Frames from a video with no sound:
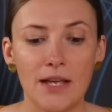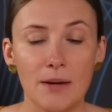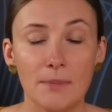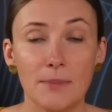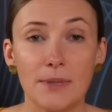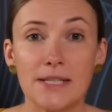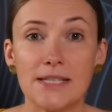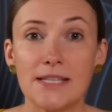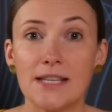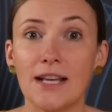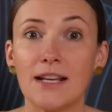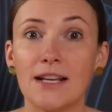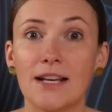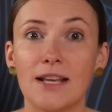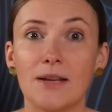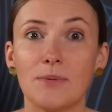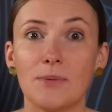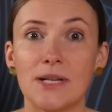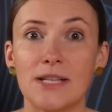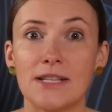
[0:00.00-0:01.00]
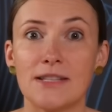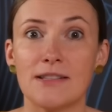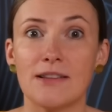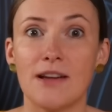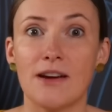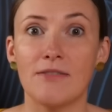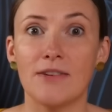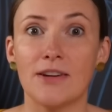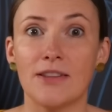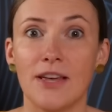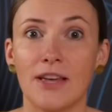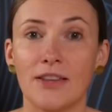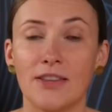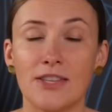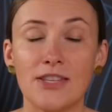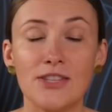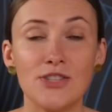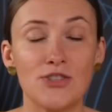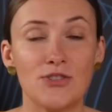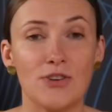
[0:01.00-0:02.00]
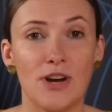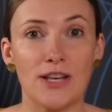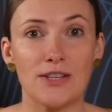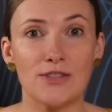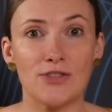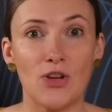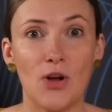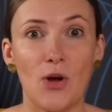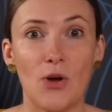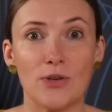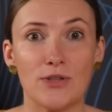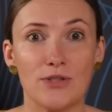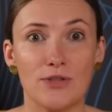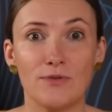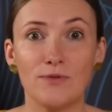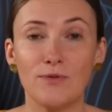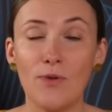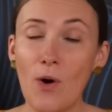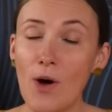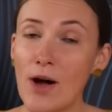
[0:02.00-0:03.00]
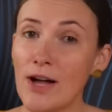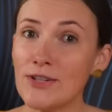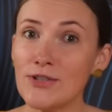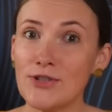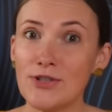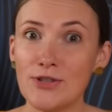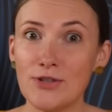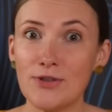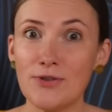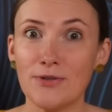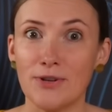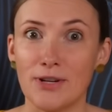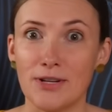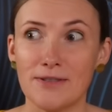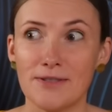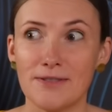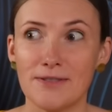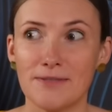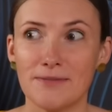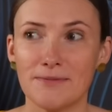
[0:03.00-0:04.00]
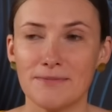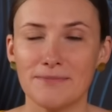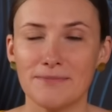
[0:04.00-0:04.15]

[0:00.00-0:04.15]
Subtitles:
But suddenly we discover that this dress costs 400 euros.